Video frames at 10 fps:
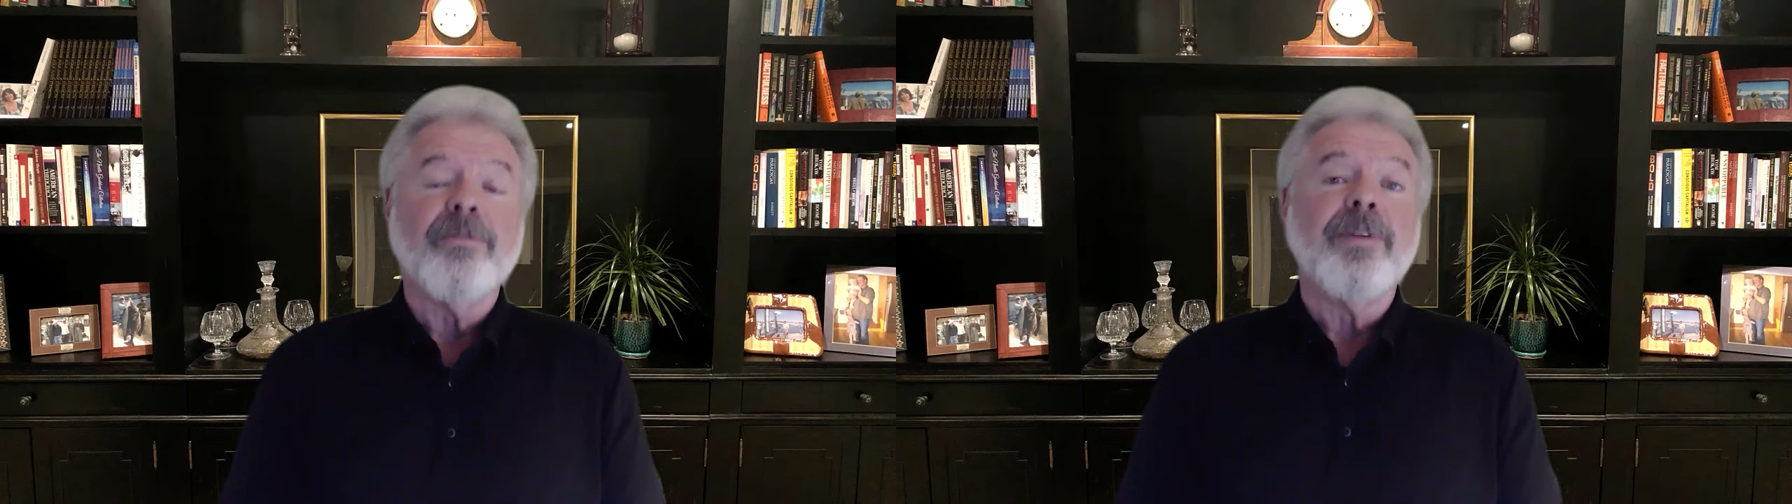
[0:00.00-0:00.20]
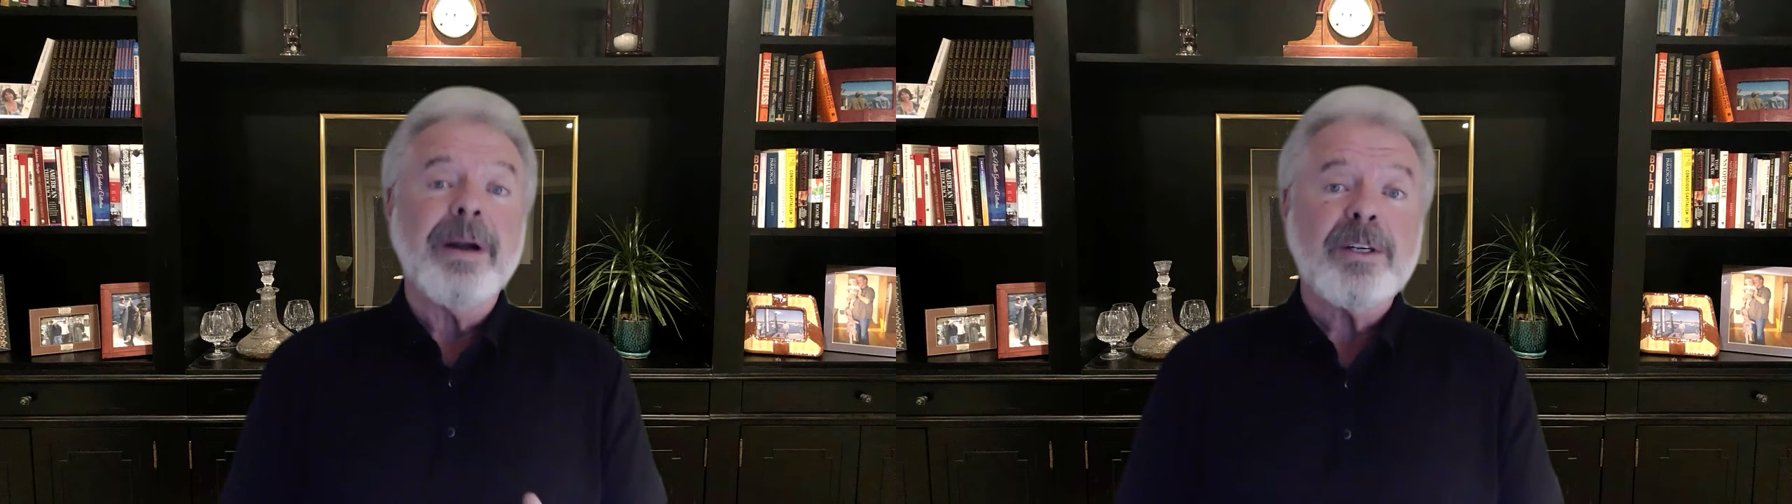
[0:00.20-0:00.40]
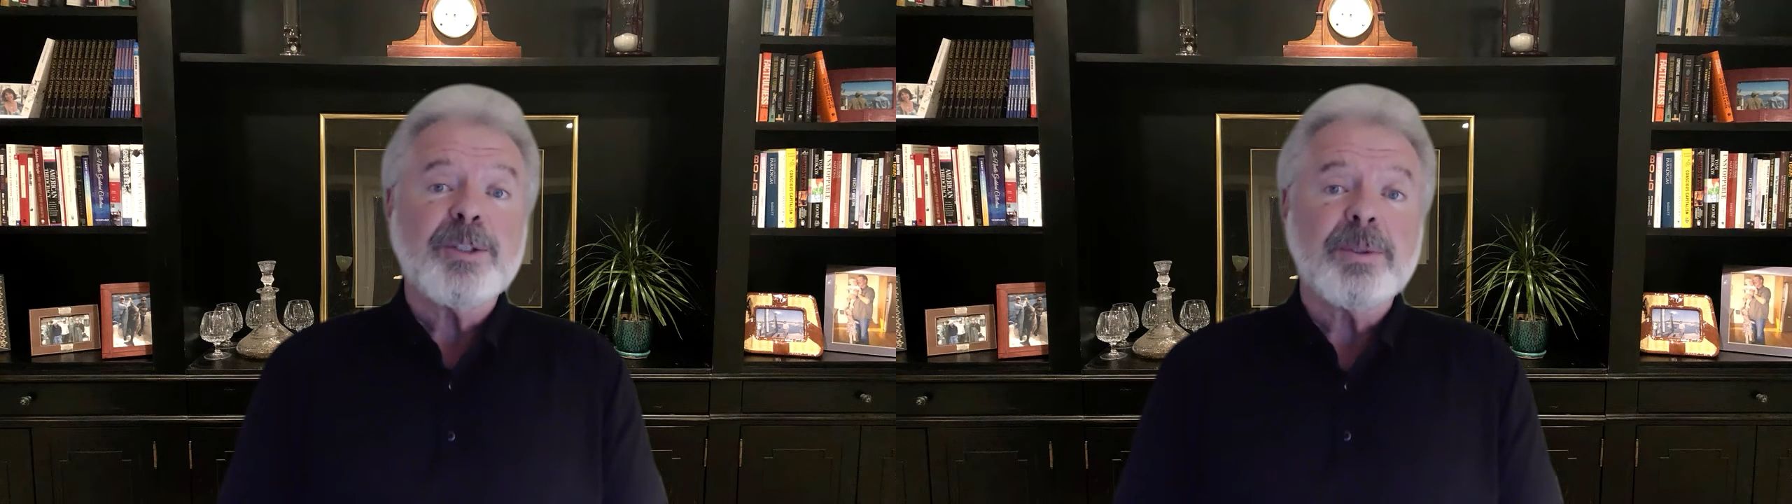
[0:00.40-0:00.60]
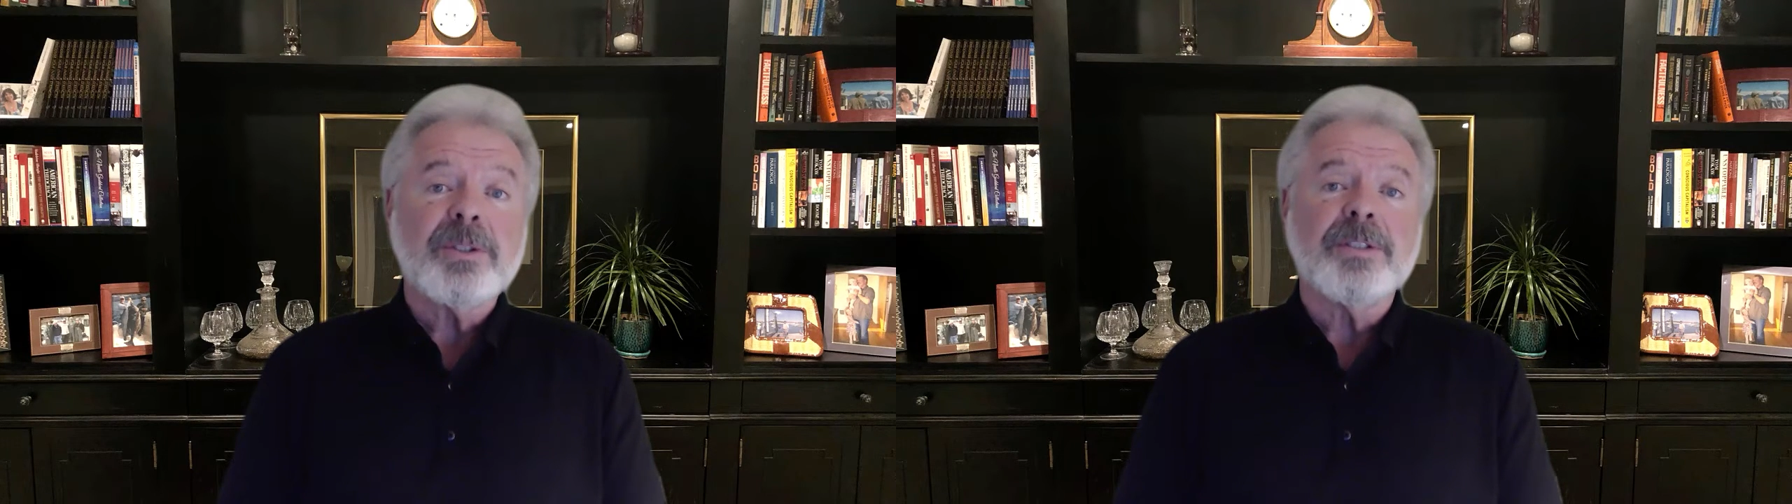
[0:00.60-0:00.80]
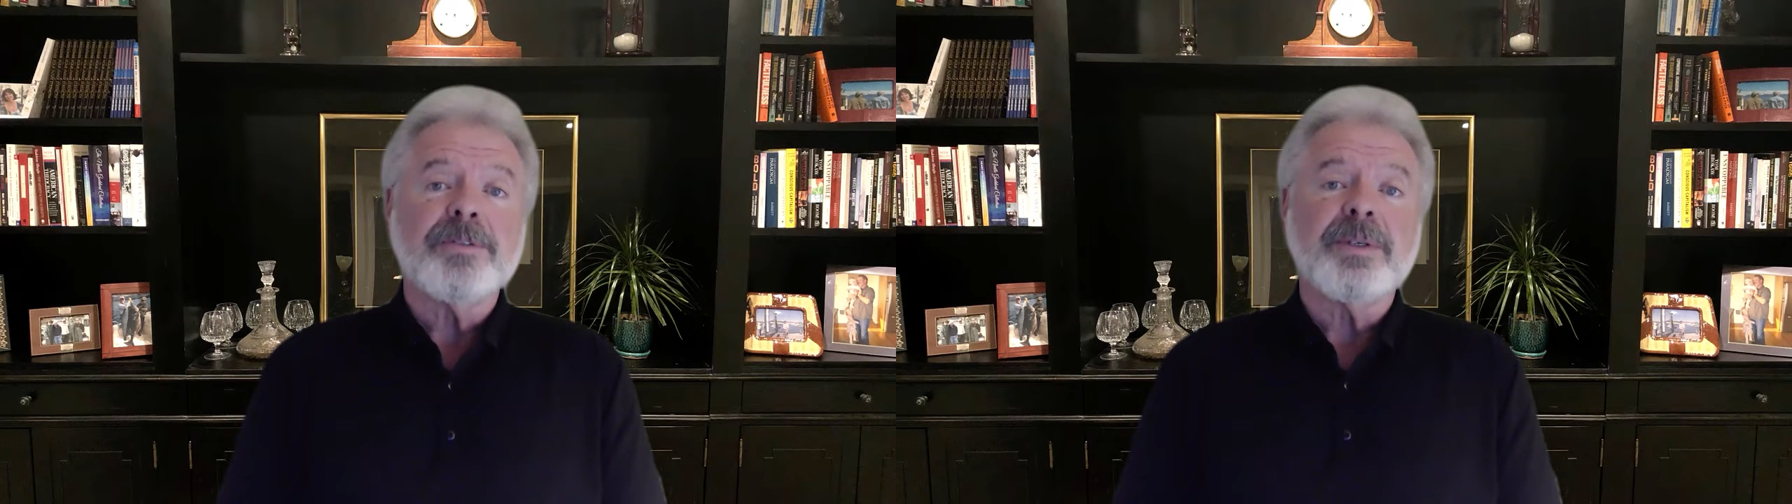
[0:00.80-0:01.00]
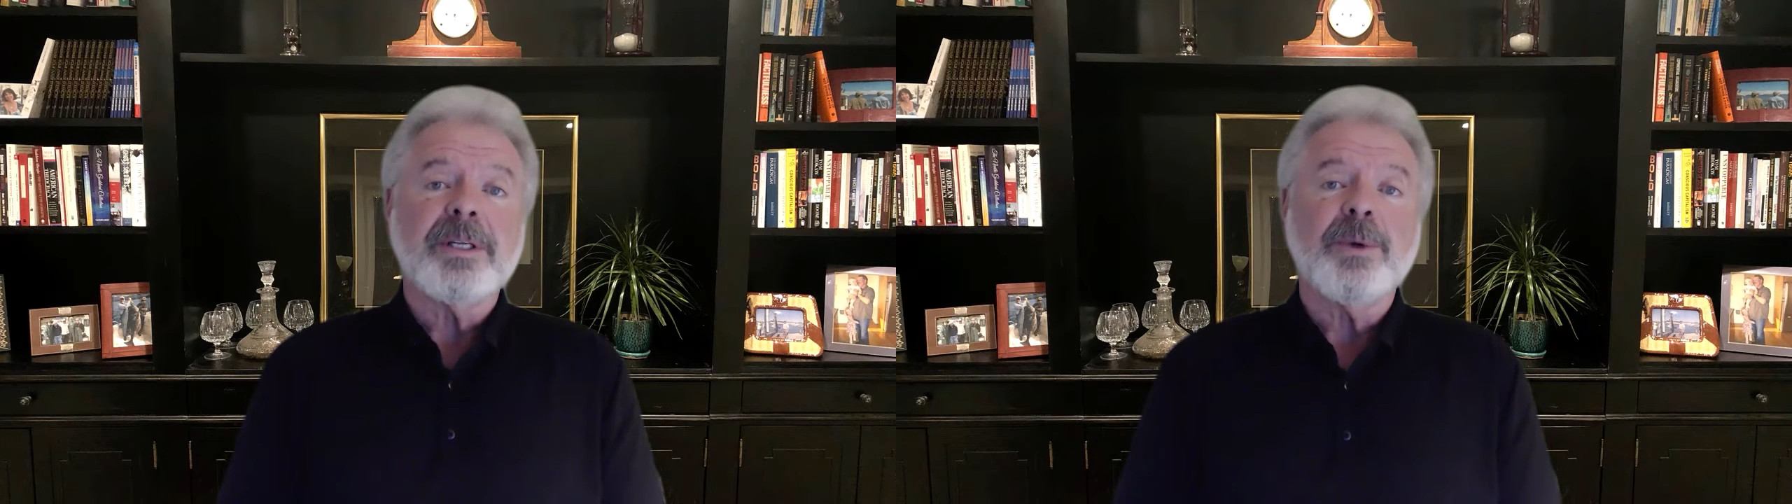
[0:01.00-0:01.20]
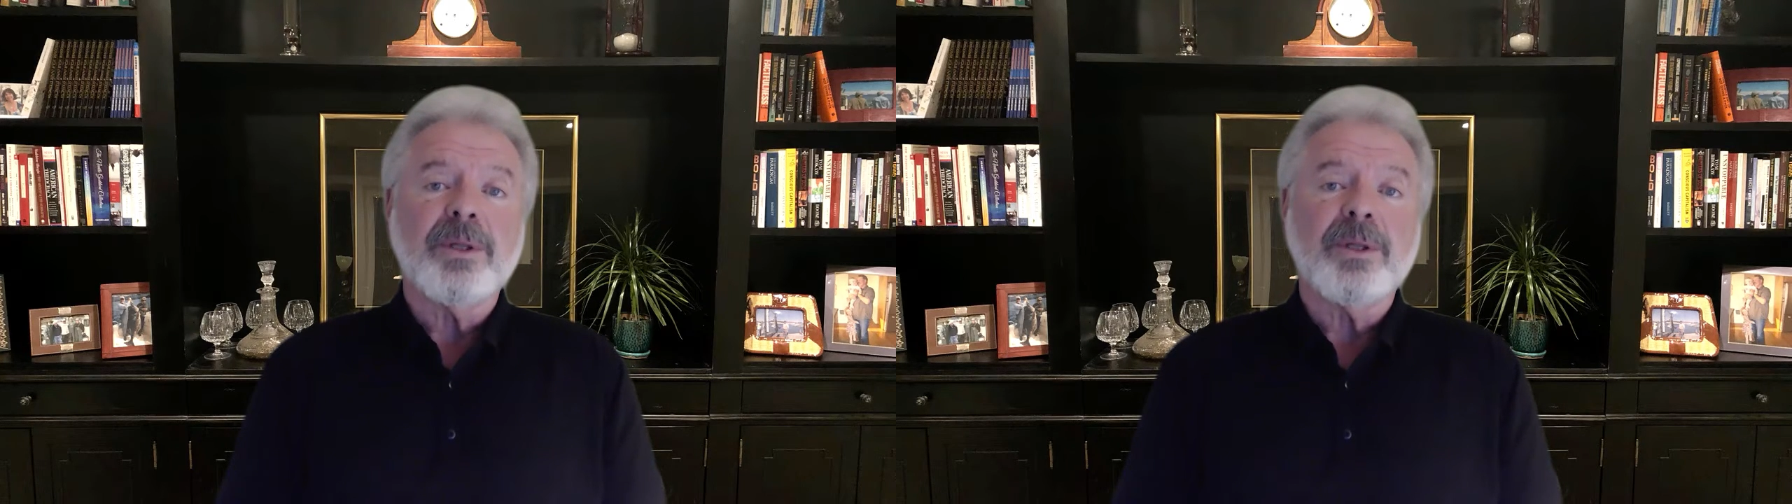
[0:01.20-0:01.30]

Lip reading: very specifically